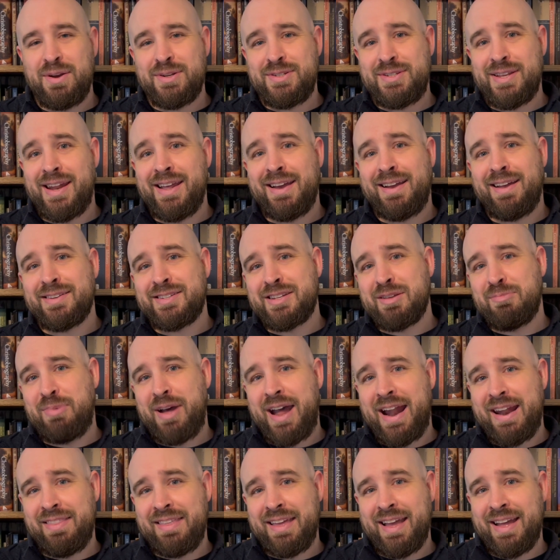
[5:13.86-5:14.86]
Seneca is
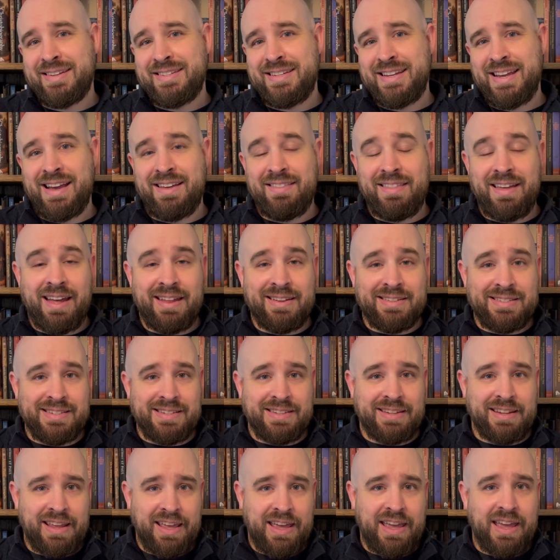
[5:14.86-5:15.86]
combating the idea that
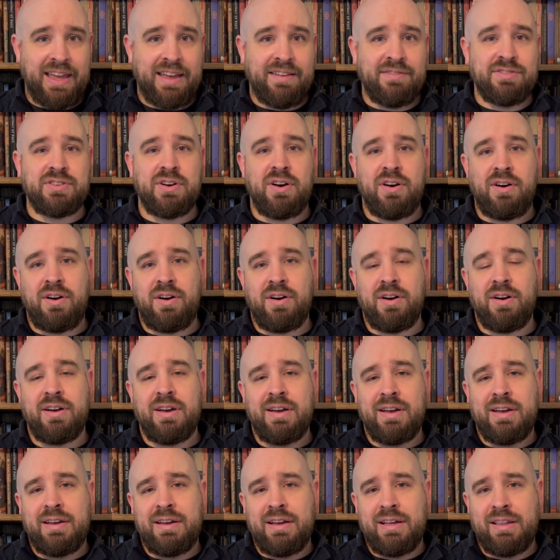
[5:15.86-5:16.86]
slaves
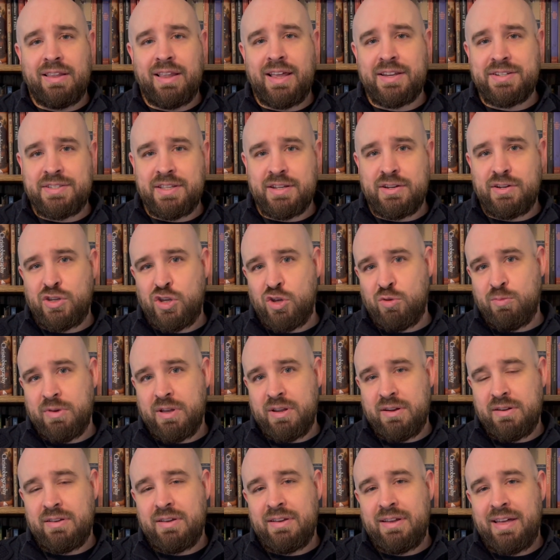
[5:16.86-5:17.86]
are less than
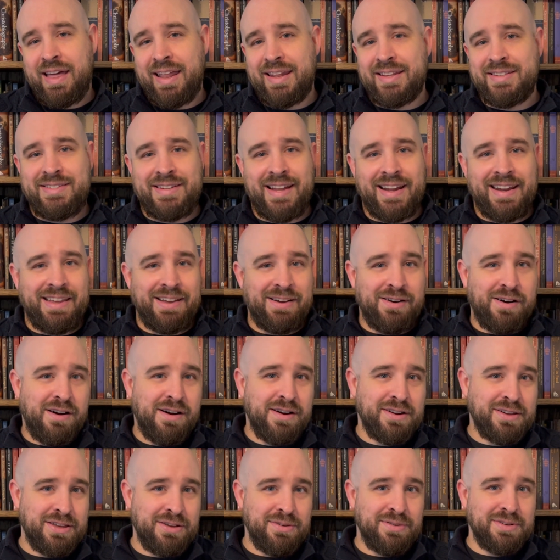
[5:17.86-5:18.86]
human. Instead, he
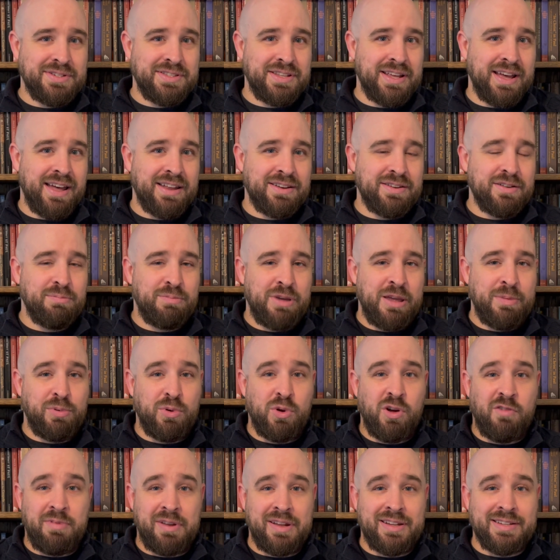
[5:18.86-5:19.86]
argues that
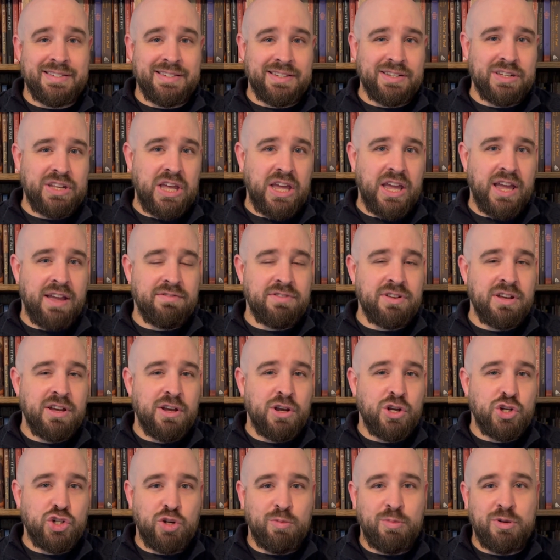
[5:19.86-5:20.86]
people who have been enslaved
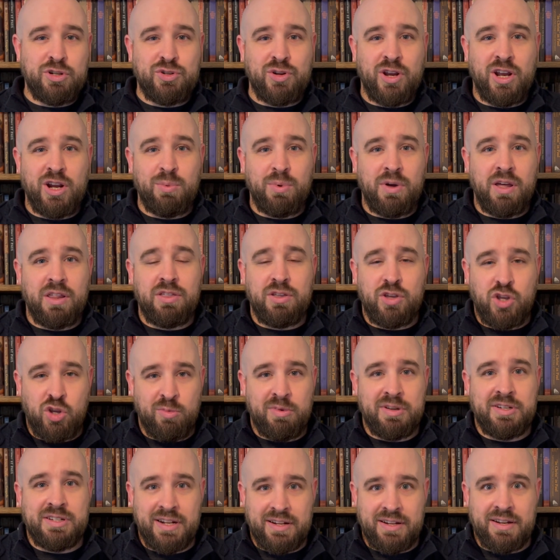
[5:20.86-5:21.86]
should be treated with
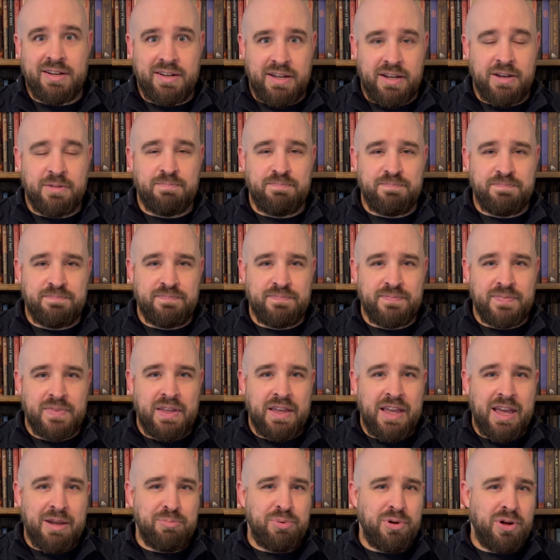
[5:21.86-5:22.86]
human dignity.
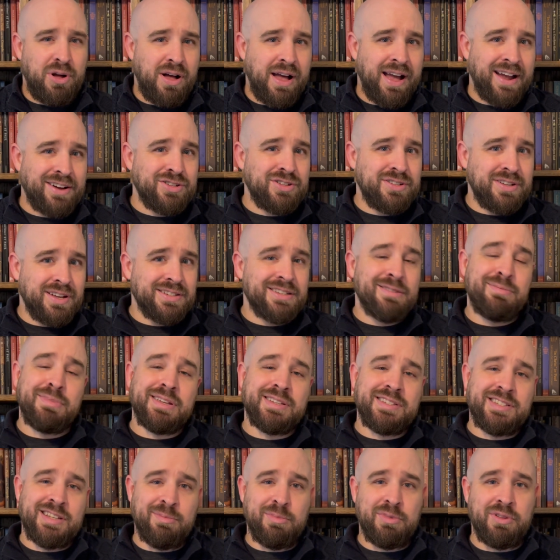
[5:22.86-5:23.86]
And Paul actually does
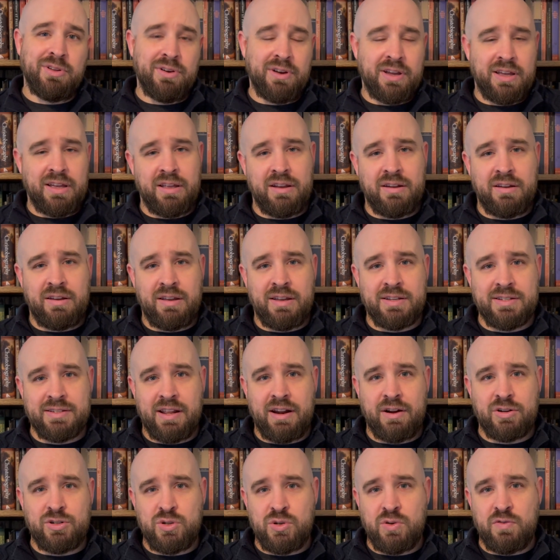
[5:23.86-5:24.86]
something similar in his
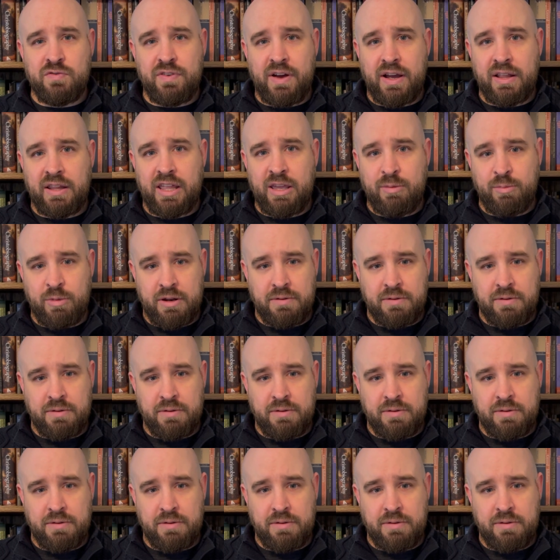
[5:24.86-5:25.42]
letter to Philemon.